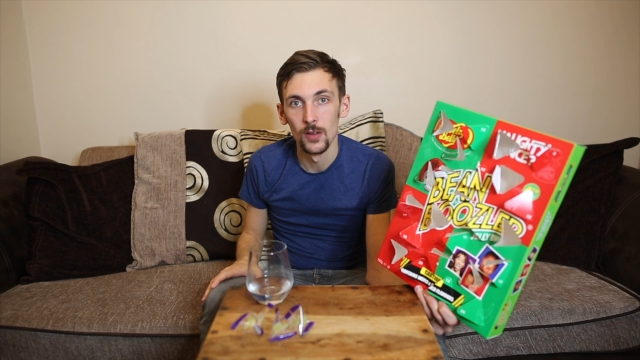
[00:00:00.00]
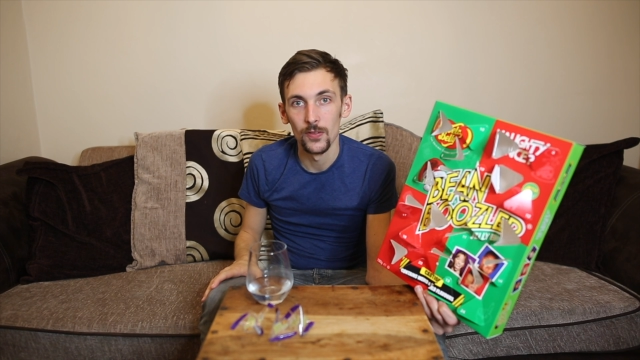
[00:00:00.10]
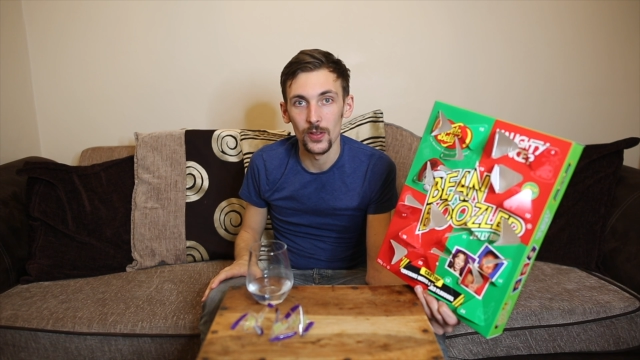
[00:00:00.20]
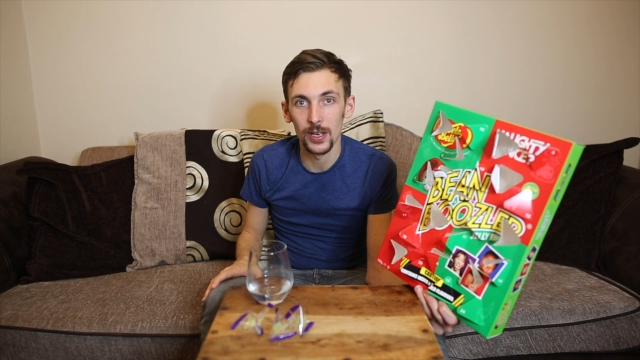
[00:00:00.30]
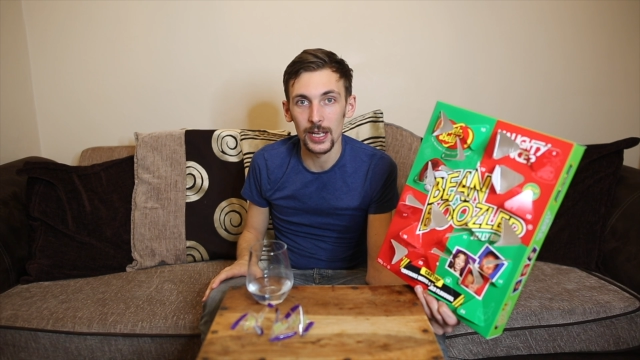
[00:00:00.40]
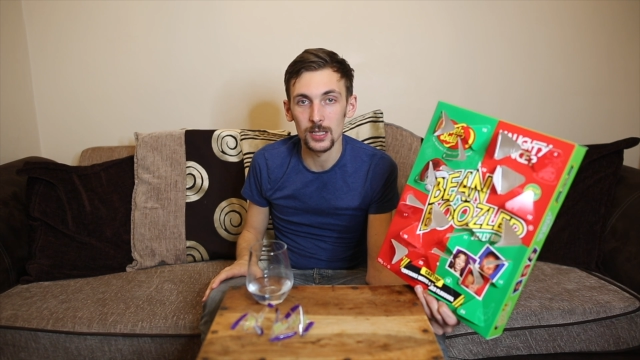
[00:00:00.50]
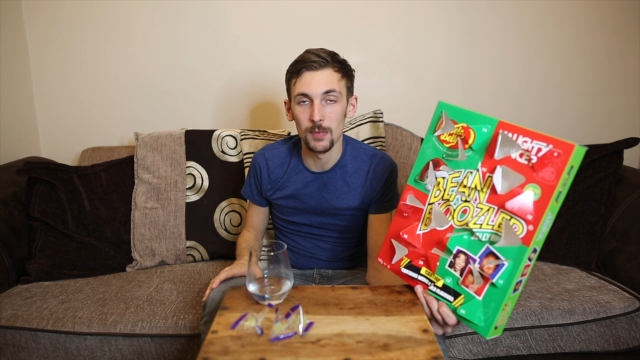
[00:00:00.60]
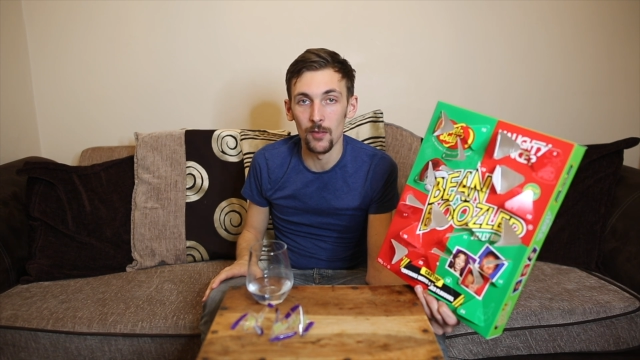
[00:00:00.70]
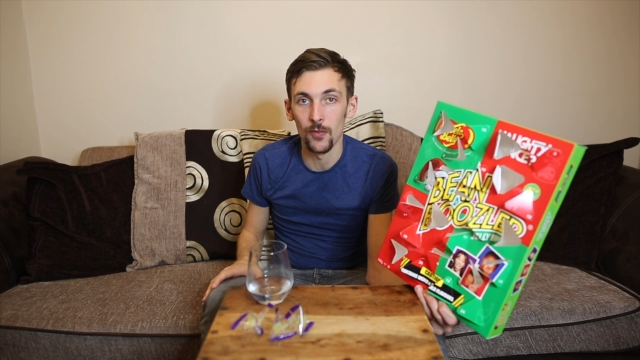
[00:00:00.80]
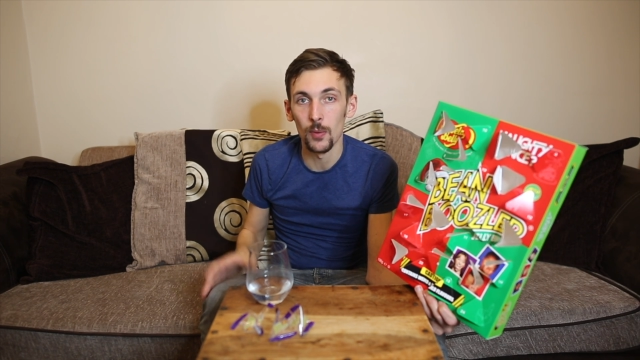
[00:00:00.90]
for the next
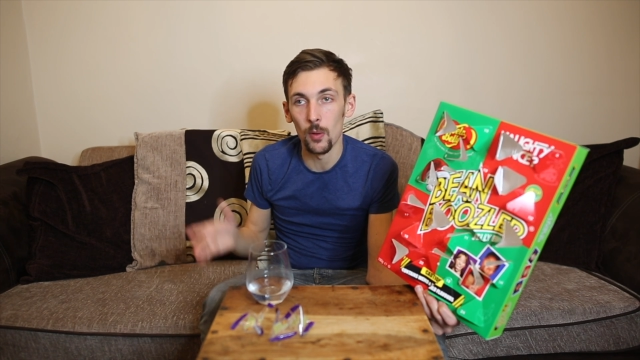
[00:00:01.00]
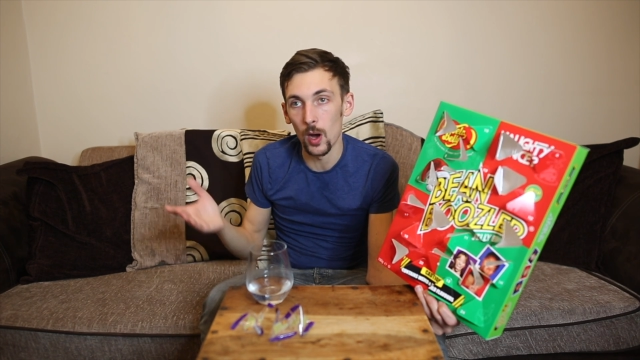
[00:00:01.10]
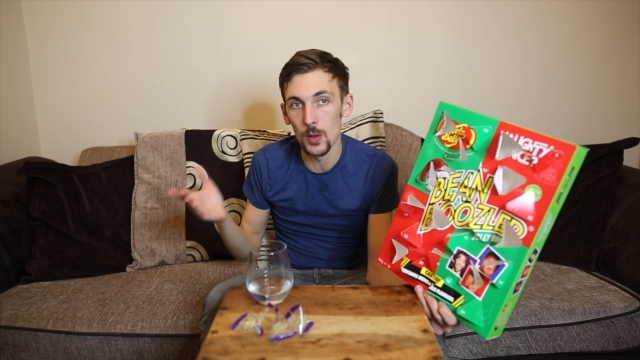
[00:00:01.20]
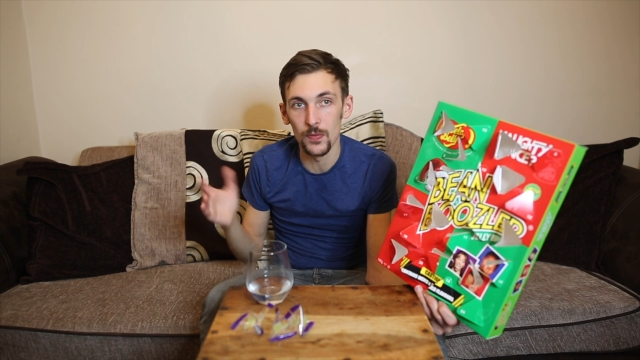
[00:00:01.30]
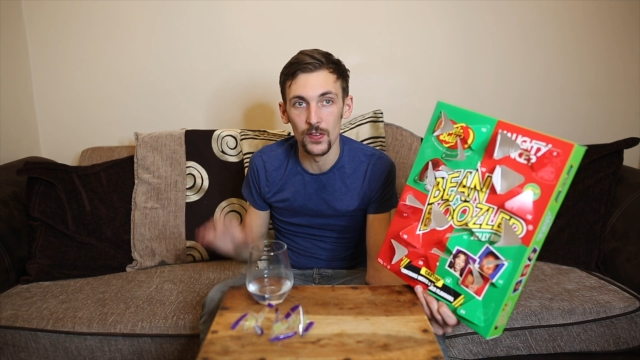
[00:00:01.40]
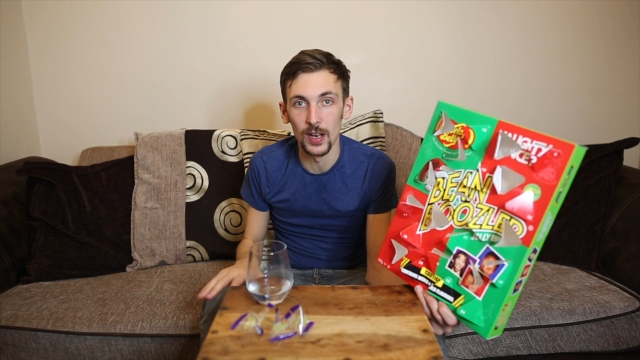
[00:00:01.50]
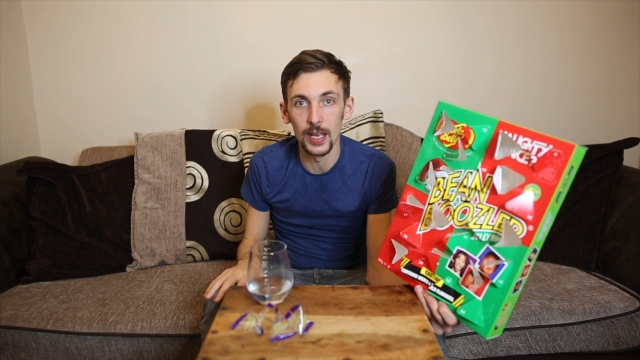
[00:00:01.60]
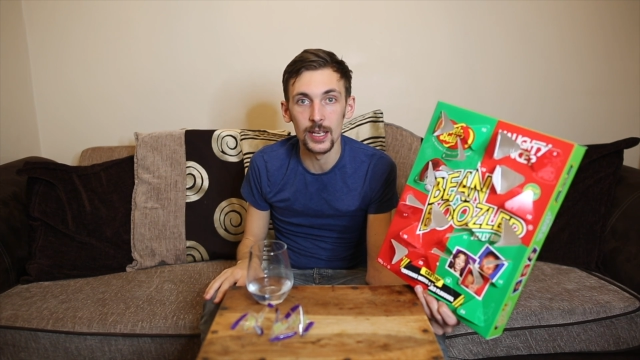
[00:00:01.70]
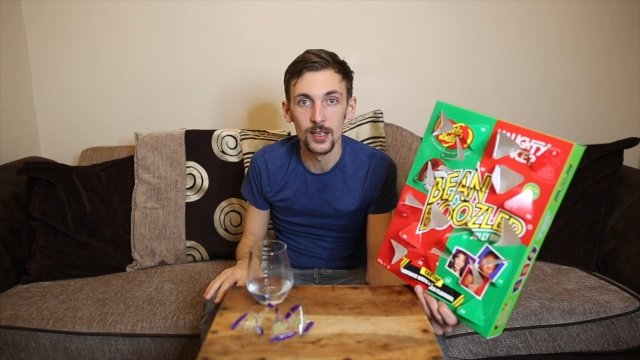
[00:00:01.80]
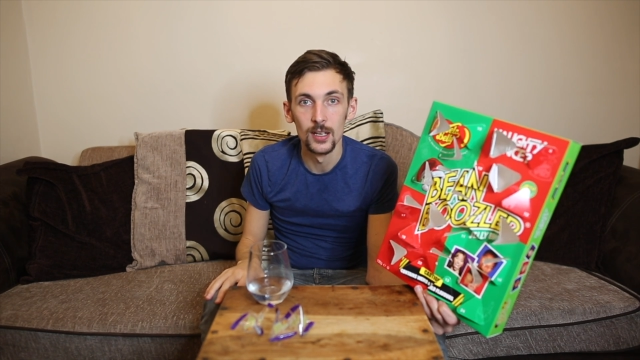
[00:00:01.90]
month. Well,
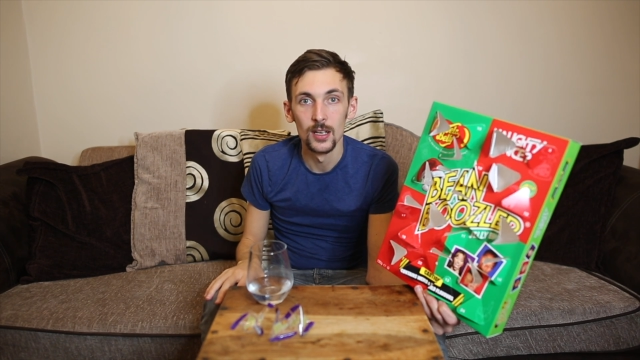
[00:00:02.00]
hopefully.